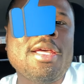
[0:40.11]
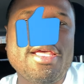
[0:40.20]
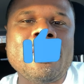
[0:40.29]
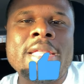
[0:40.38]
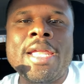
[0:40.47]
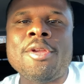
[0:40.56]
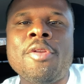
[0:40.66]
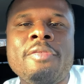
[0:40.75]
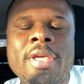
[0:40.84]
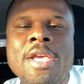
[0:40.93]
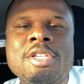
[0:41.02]
Hit that
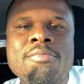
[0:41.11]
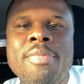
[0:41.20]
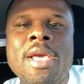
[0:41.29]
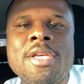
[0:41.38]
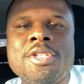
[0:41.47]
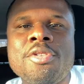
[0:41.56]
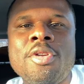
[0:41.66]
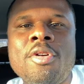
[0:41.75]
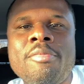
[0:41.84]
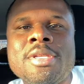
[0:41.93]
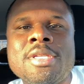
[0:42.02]
notification bell so you
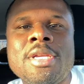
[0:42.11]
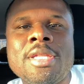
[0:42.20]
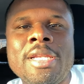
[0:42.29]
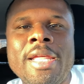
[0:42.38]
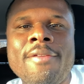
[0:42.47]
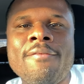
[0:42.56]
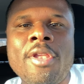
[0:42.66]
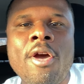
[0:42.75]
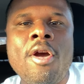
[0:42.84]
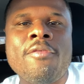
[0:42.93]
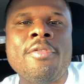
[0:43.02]
don't miss another lit
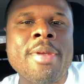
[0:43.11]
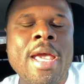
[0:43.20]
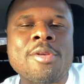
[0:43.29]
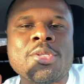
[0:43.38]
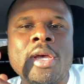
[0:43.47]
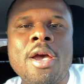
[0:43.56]
vlog from the House of